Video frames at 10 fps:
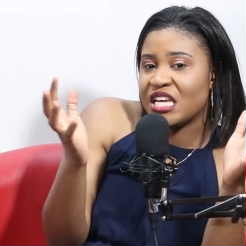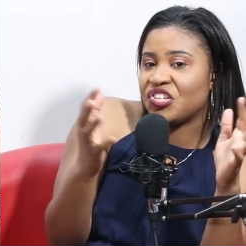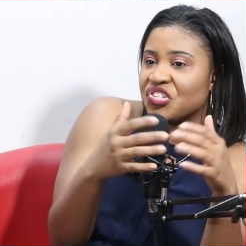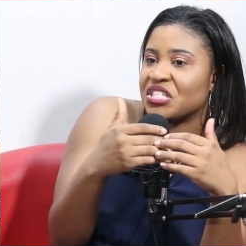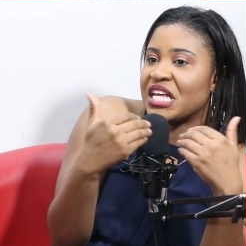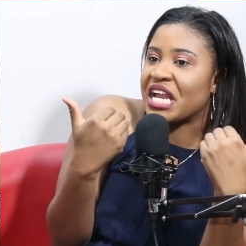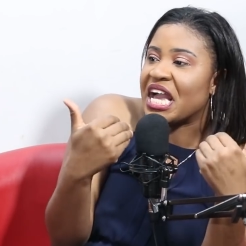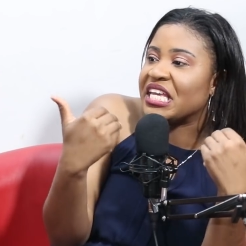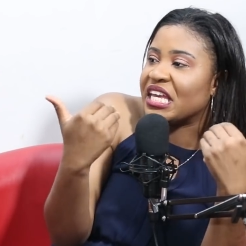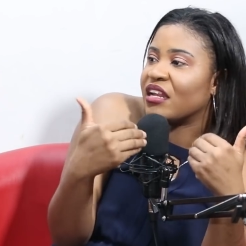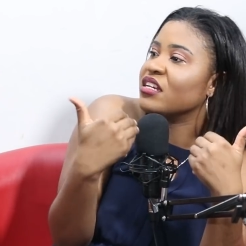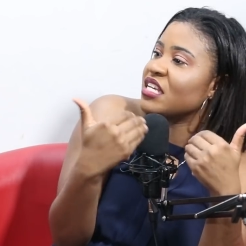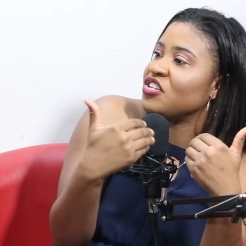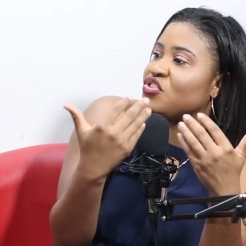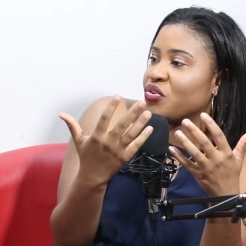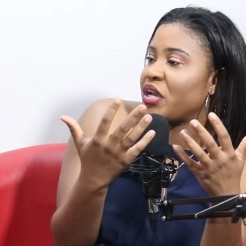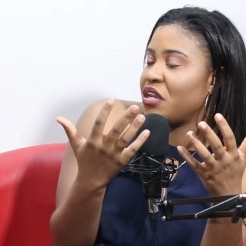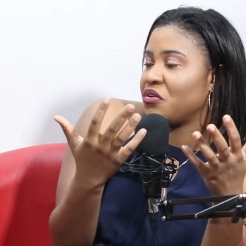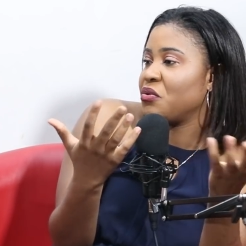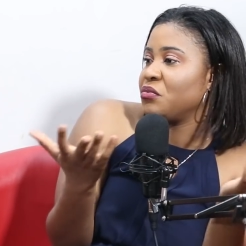It's just like I cannot enjoy
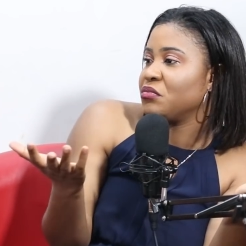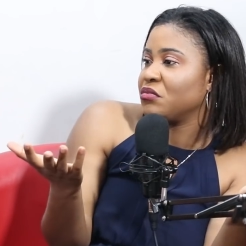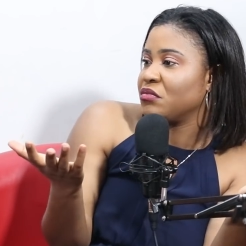it now.